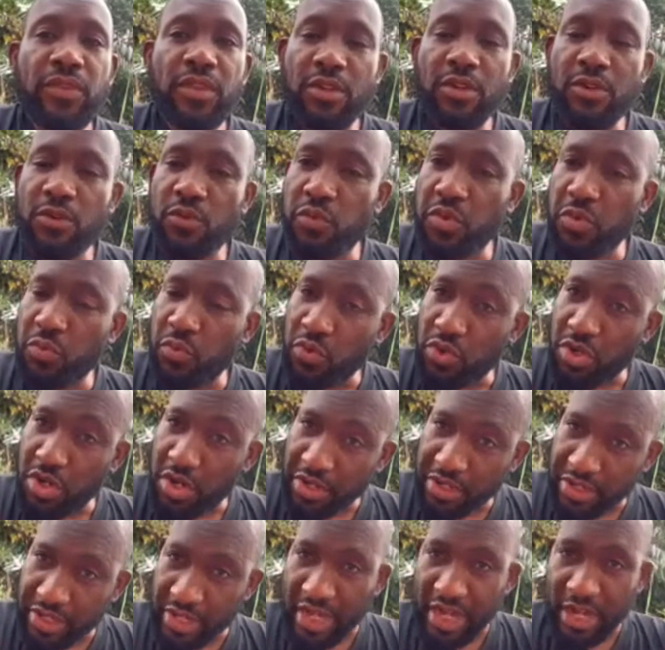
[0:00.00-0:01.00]
we will not
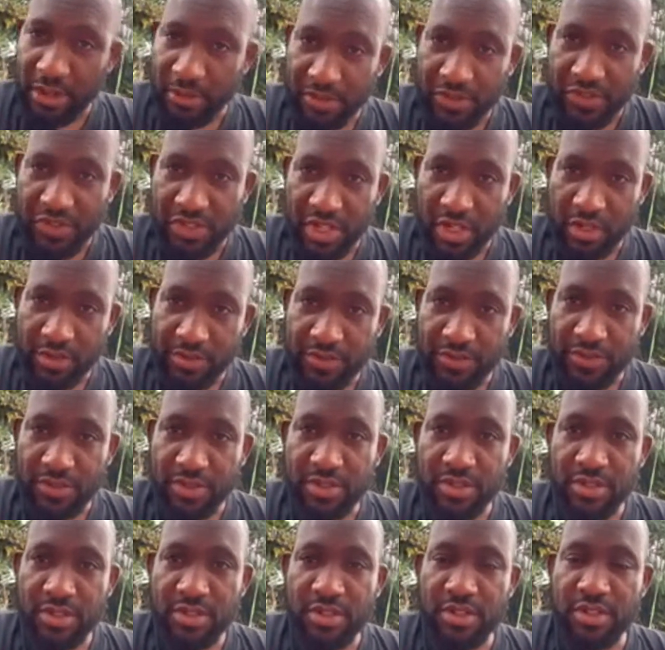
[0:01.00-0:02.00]
kill ourselves
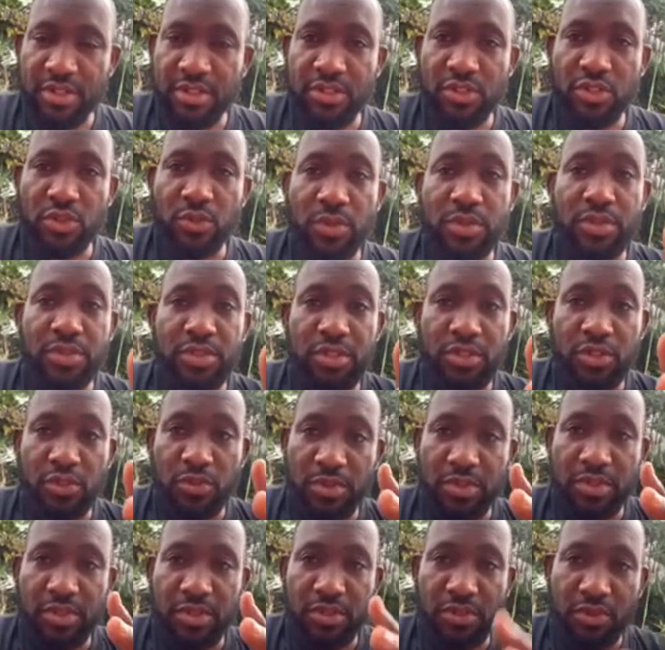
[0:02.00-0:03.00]
in
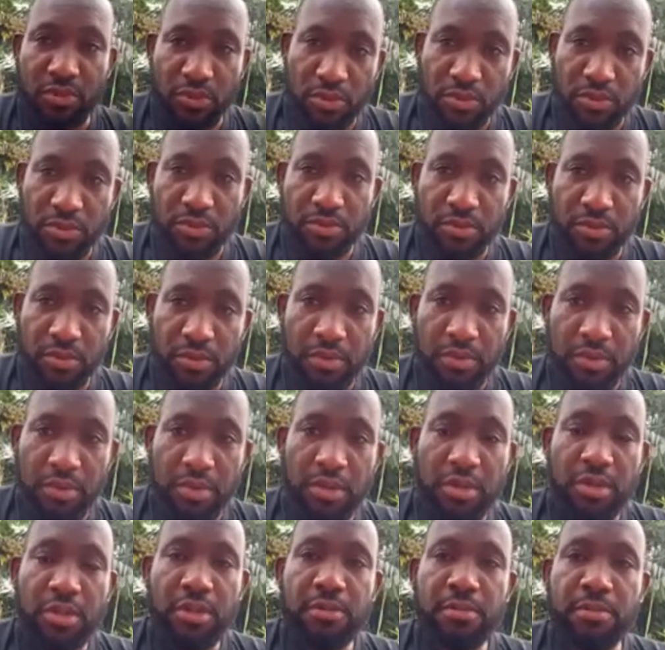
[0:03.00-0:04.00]
2022,
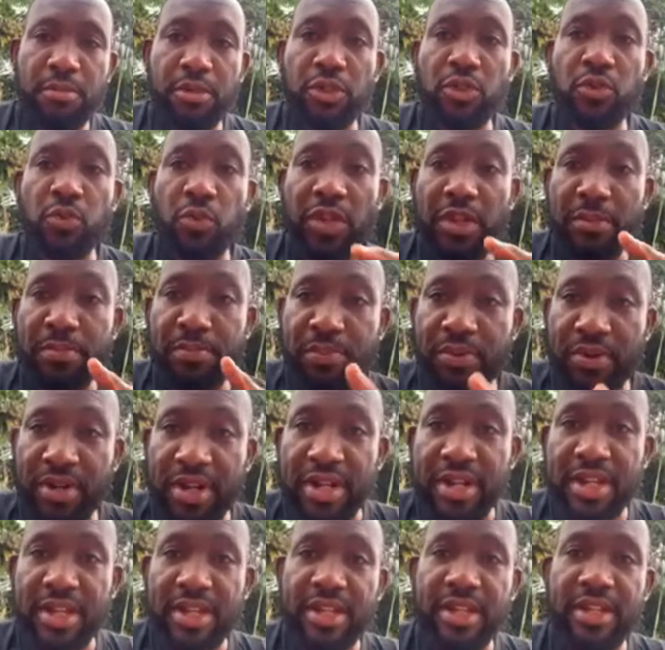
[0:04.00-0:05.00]
but we
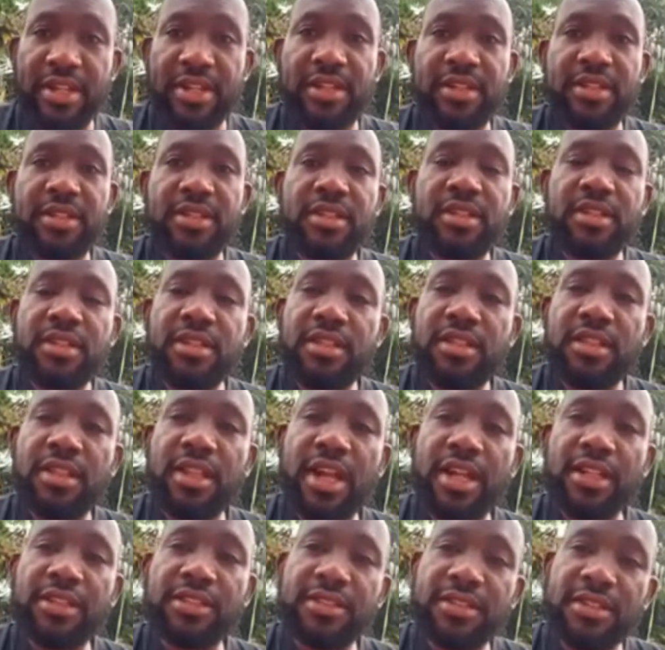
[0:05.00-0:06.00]
pray
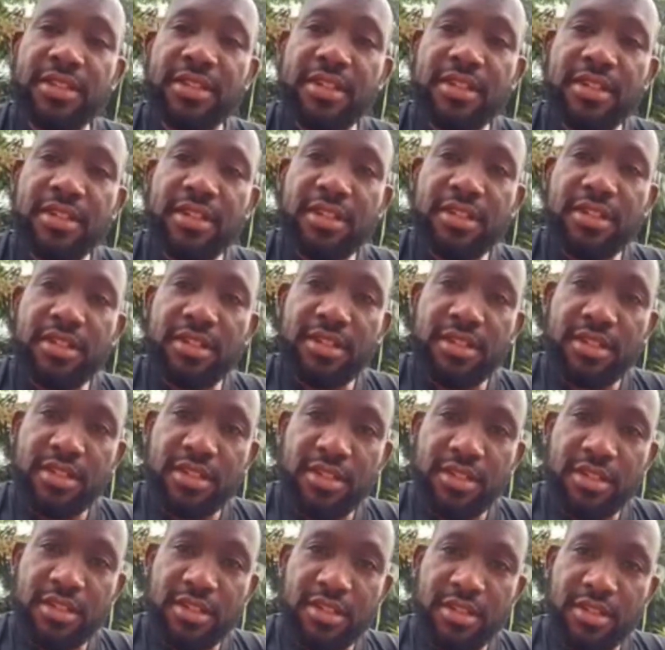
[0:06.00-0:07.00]
that
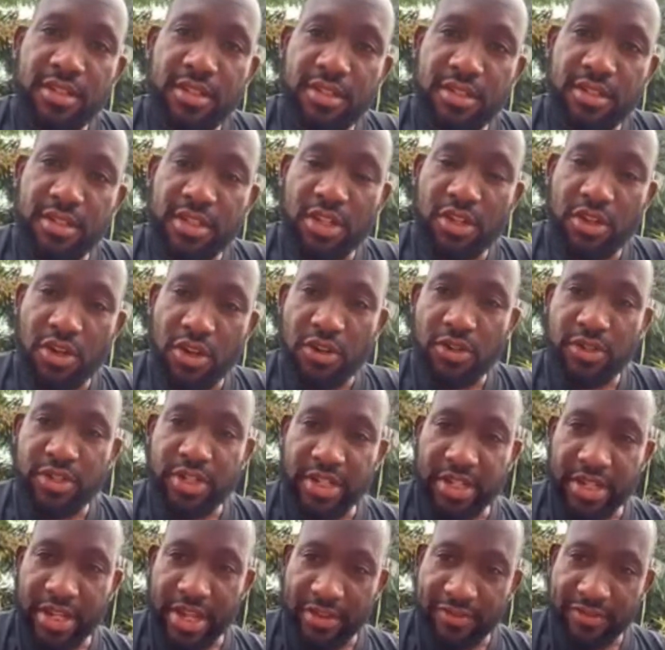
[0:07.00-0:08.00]
the God in
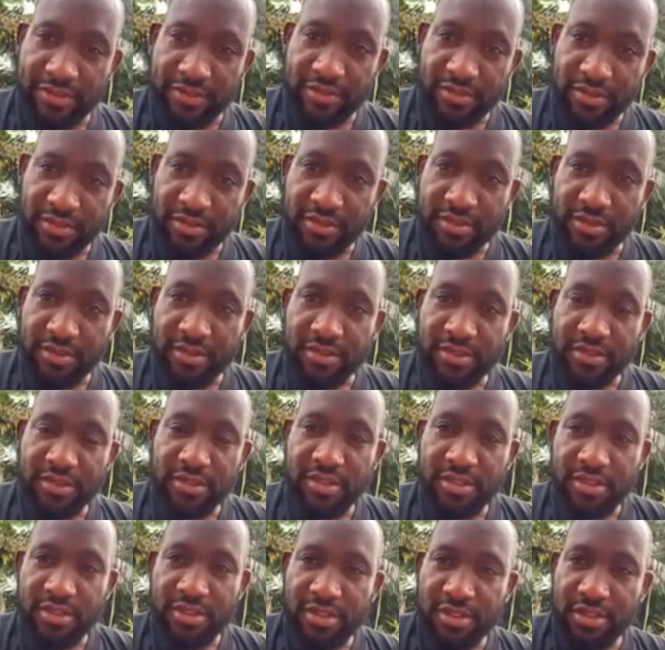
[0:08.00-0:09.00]
heaven,
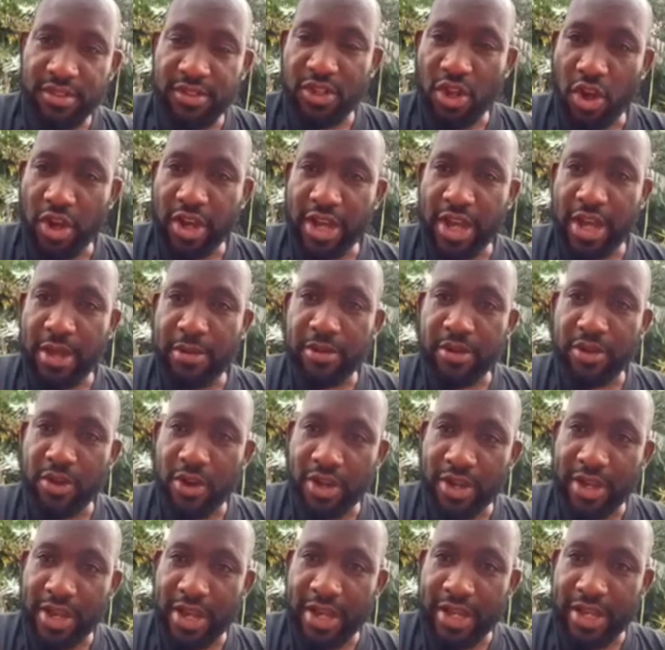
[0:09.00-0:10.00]
the
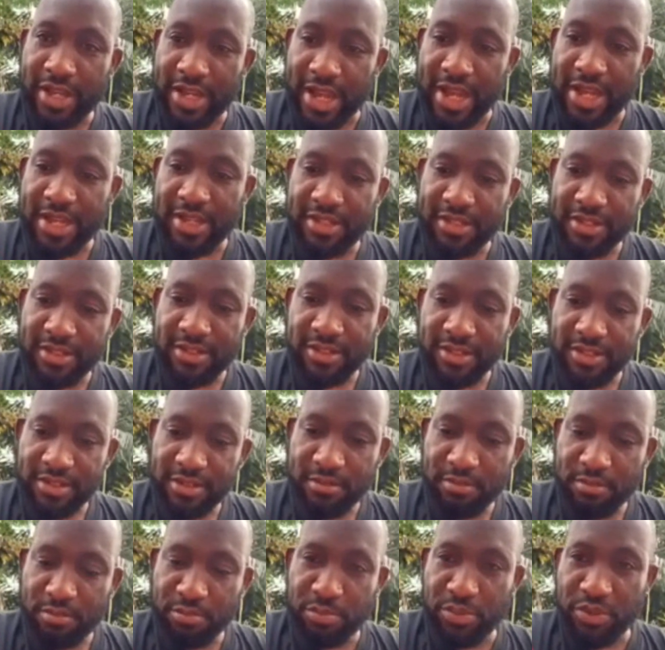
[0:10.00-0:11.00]
Okaka
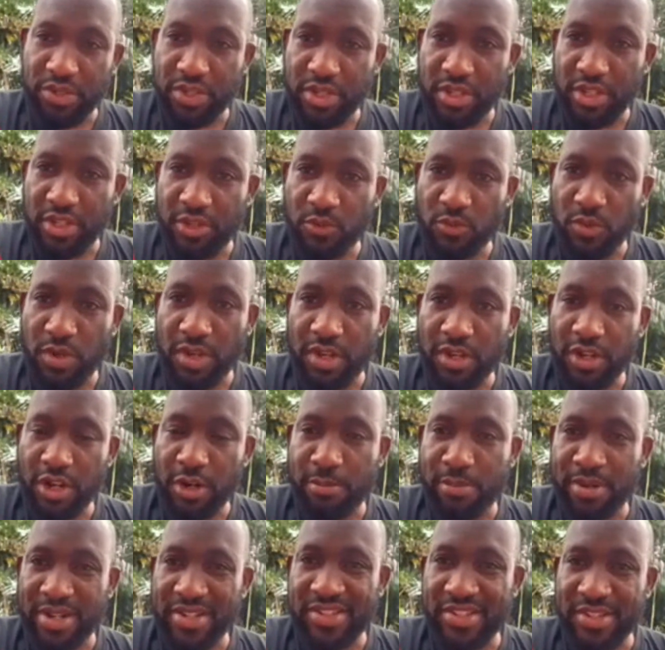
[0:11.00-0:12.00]
binigwe,
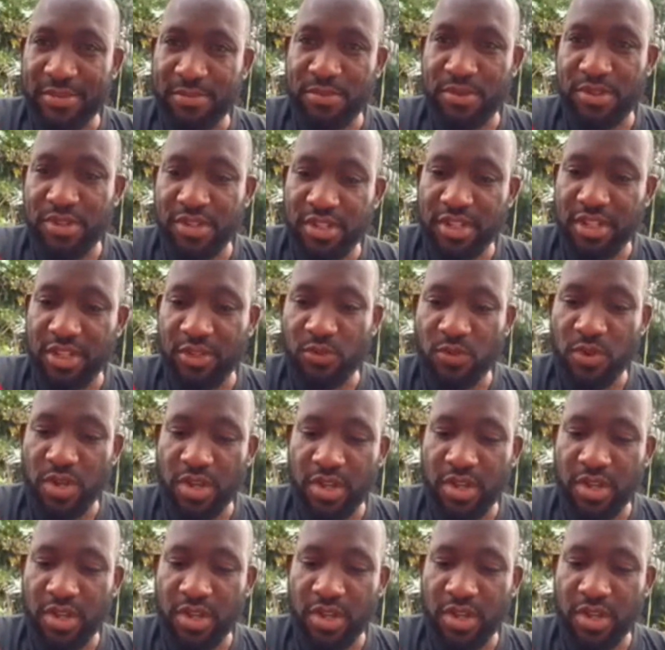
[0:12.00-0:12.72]
Obasi binigwe,